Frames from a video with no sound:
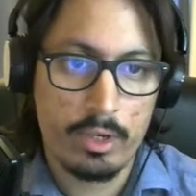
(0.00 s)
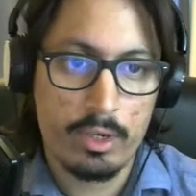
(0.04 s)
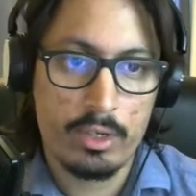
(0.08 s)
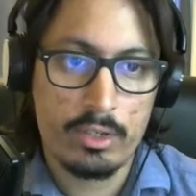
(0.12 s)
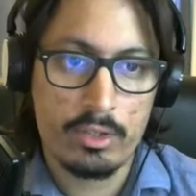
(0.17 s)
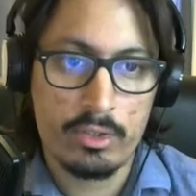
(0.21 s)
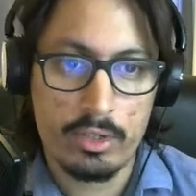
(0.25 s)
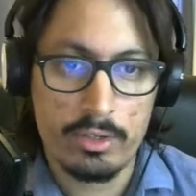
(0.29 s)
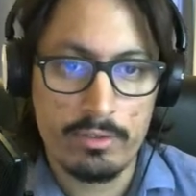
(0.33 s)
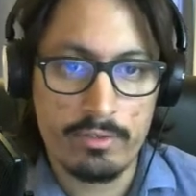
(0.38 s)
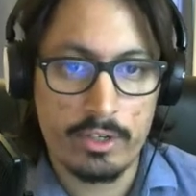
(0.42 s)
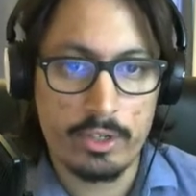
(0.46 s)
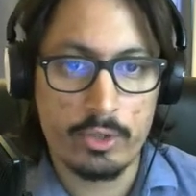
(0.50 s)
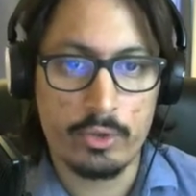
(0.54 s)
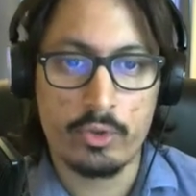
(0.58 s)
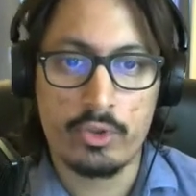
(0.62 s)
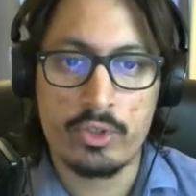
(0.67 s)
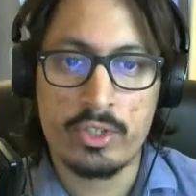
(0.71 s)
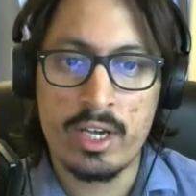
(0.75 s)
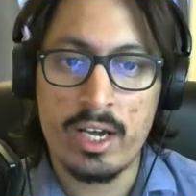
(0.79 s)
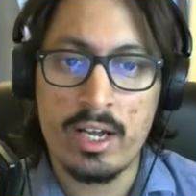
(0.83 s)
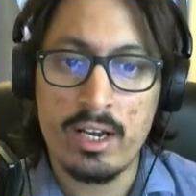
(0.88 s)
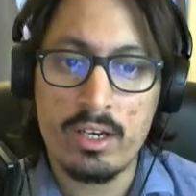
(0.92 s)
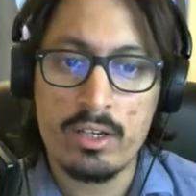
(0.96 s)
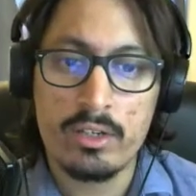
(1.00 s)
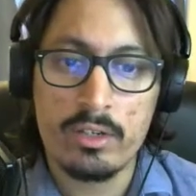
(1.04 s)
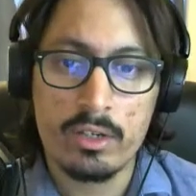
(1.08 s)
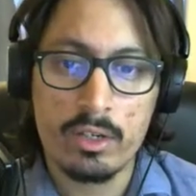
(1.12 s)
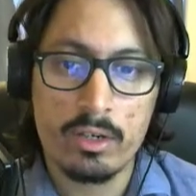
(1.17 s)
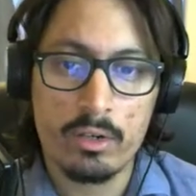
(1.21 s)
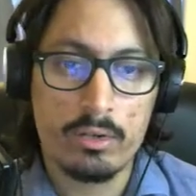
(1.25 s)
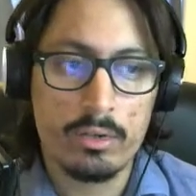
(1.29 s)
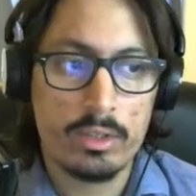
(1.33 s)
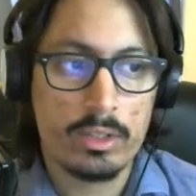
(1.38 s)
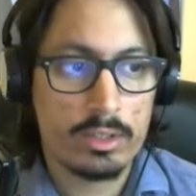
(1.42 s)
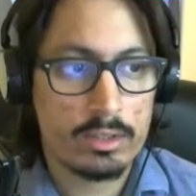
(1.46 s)
So if I do 10, you
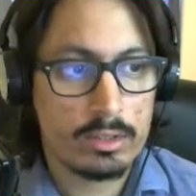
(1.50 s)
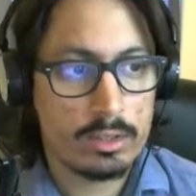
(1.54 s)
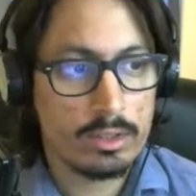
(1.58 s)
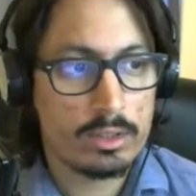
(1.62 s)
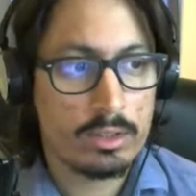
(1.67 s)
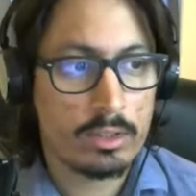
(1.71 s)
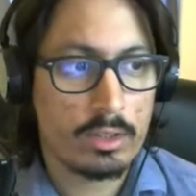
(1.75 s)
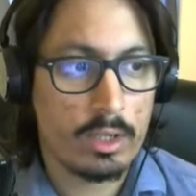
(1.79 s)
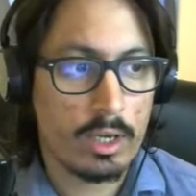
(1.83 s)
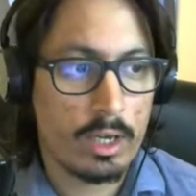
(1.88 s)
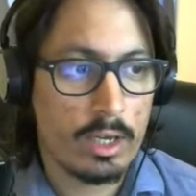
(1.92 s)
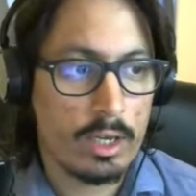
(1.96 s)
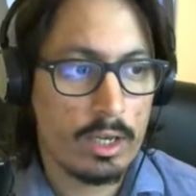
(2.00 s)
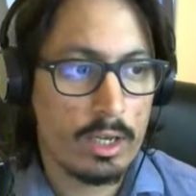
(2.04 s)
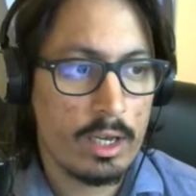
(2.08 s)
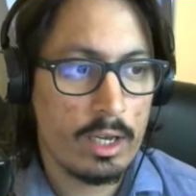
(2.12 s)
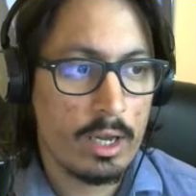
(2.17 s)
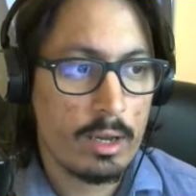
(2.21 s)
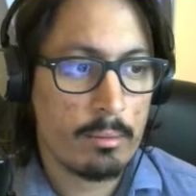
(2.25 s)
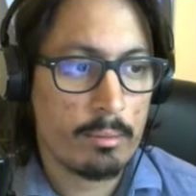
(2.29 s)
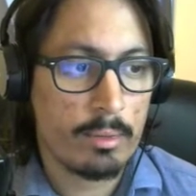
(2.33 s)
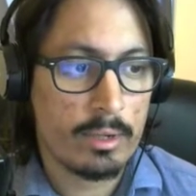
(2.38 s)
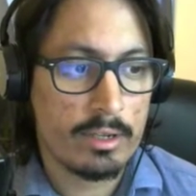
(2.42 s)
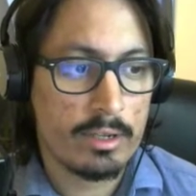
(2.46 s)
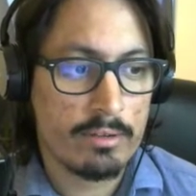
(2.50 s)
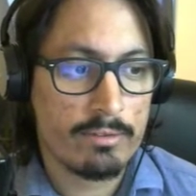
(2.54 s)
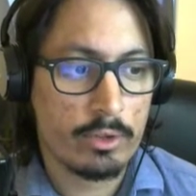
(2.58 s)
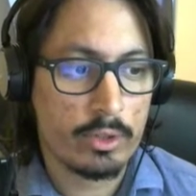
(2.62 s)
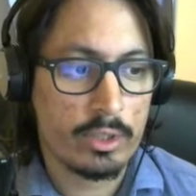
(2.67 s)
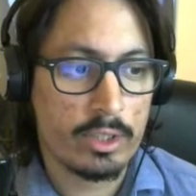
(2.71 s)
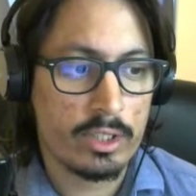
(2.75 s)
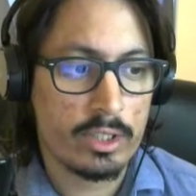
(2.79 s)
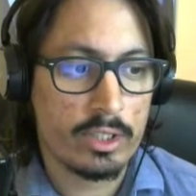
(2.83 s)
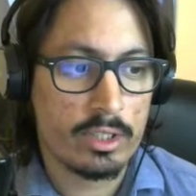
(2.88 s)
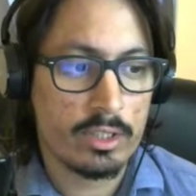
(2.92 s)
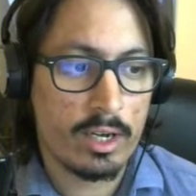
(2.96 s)
know, it's, it's okay. But if you
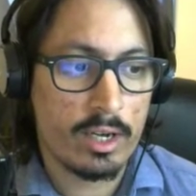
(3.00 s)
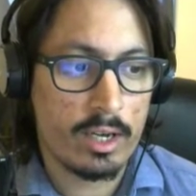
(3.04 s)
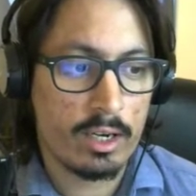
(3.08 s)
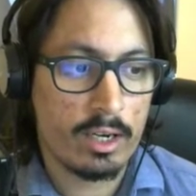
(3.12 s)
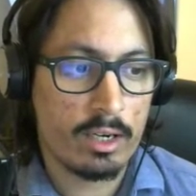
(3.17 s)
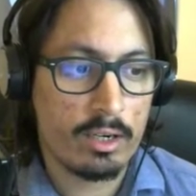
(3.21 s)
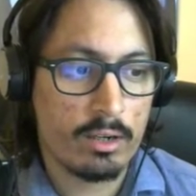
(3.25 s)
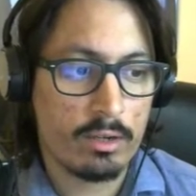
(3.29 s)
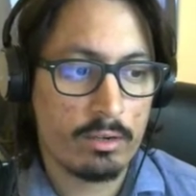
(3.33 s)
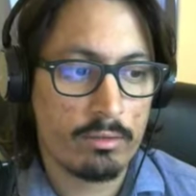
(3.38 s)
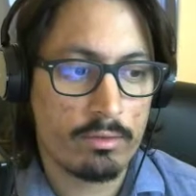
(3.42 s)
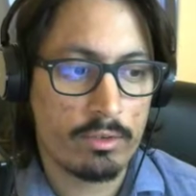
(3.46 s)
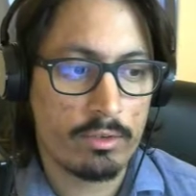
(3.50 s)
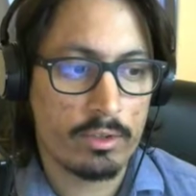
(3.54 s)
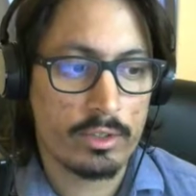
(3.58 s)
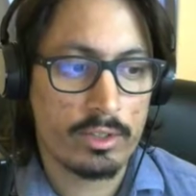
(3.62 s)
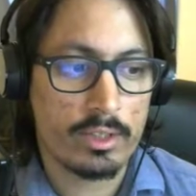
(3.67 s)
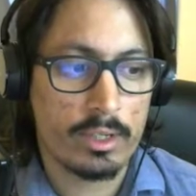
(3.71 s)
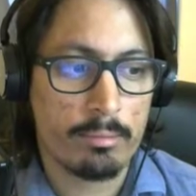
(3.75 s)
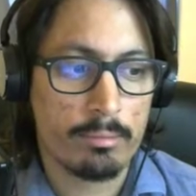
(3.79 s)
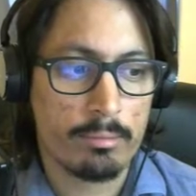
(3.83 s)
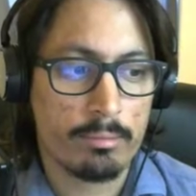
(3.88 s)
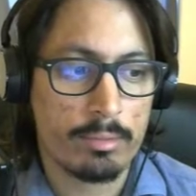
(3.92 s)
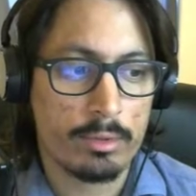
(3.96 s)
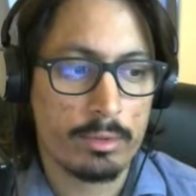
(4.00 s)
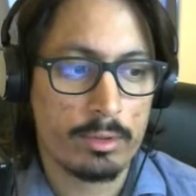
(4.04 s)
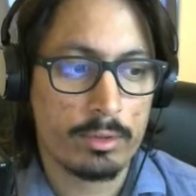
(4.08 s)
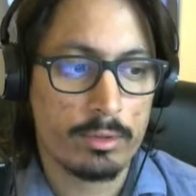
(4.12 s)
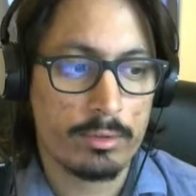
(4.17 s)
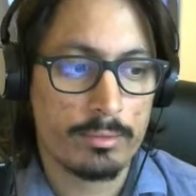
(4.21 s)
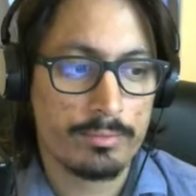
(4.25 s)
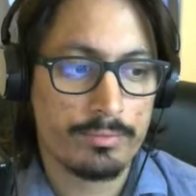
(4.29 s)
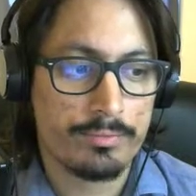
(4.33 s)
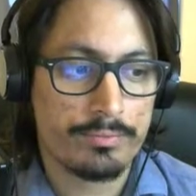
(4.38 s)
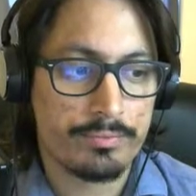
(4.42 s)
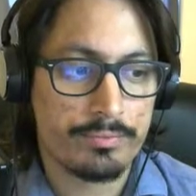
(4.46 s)
did 10 on, for example,